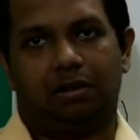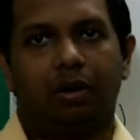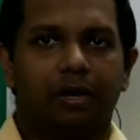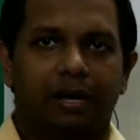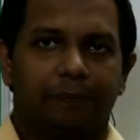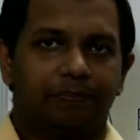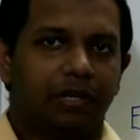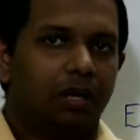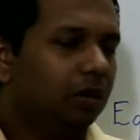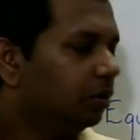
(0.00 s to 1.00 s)
okay
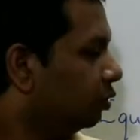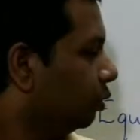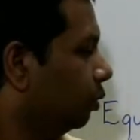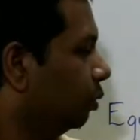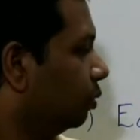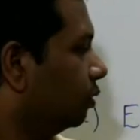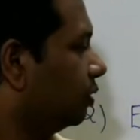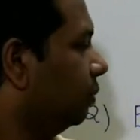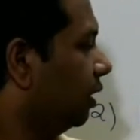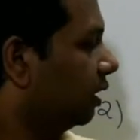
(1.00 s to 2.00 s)
so
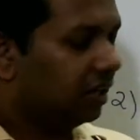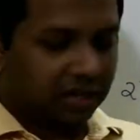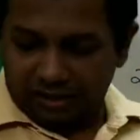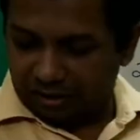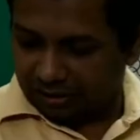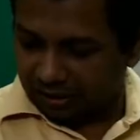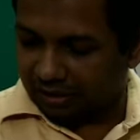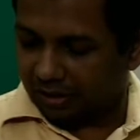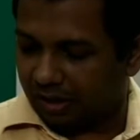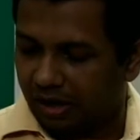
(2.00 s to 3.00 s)
similarly I can take